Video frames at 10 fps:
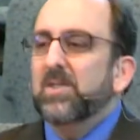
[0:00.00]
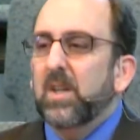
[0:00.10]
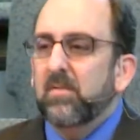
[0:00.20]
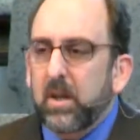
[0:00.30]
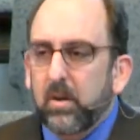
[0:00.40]

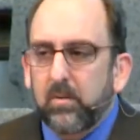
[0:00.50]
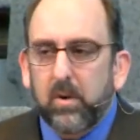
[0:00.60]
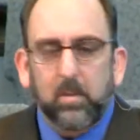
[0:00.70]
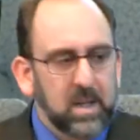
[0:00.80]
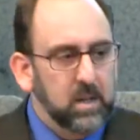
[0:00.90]
of the
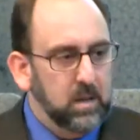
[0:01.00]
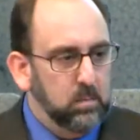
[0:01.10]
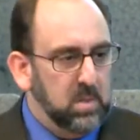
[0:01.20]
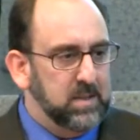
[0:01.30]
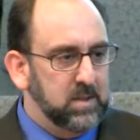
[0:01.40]
overabundant
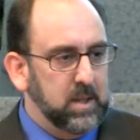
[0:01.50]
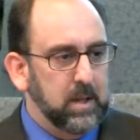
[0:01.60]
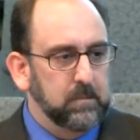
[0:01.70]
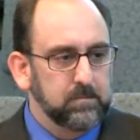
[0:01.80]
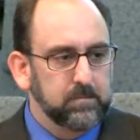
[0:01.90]
blessing.